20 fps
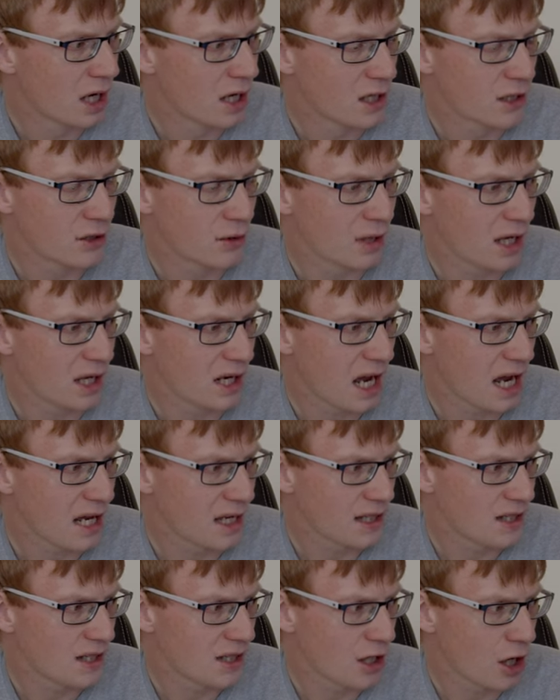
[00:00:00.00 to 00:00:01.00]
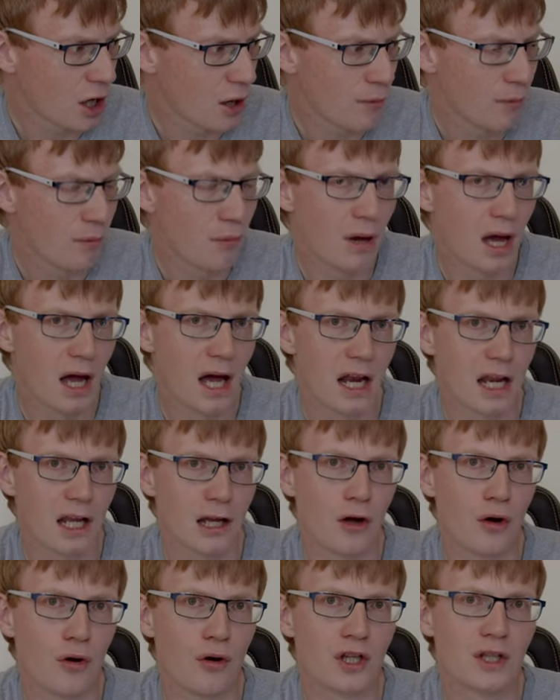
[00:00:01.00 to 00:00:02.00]
So it has come at a
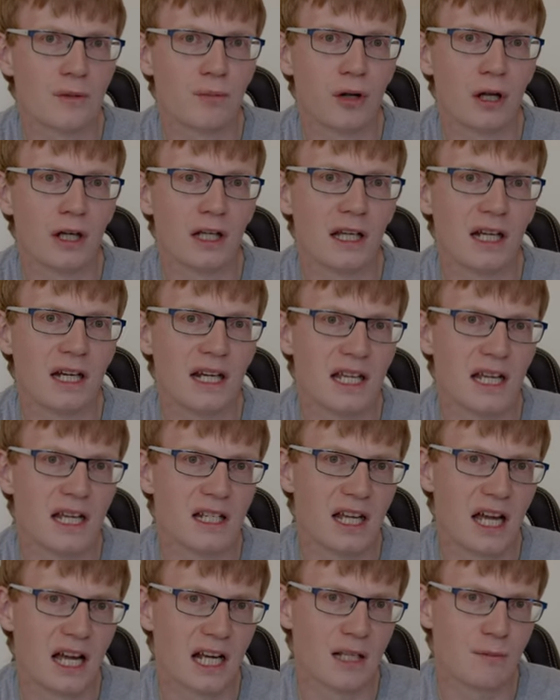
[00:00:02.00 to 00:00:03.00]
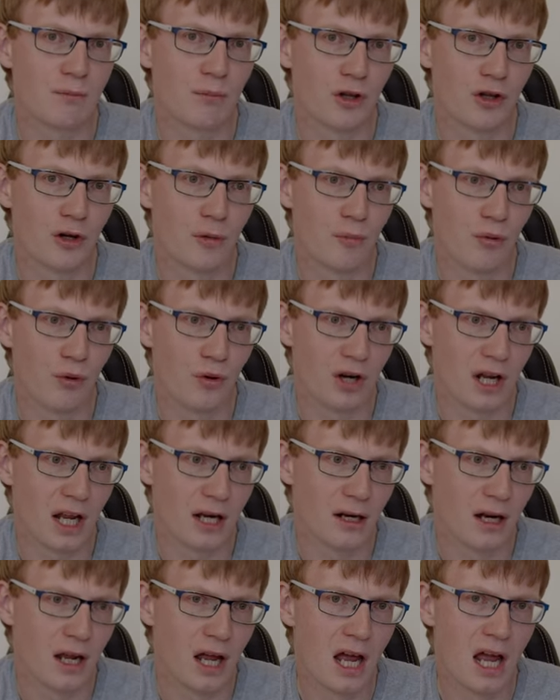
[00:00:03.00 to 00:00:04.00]
cost, plugging an ATX motherboard
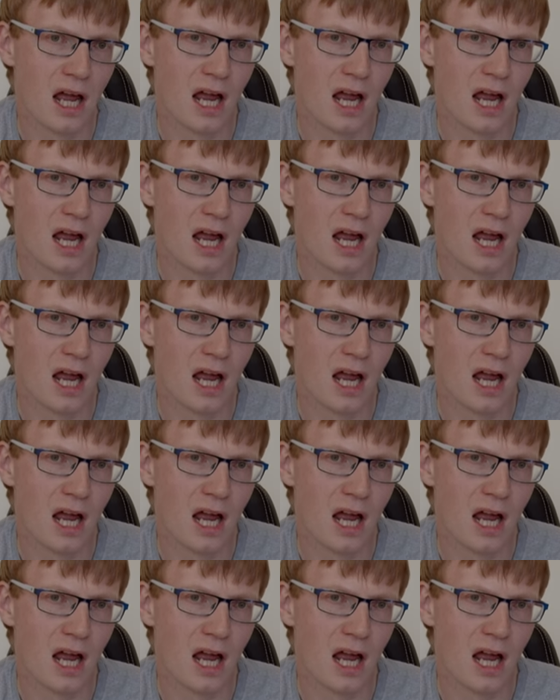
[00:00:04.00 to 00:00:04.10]
in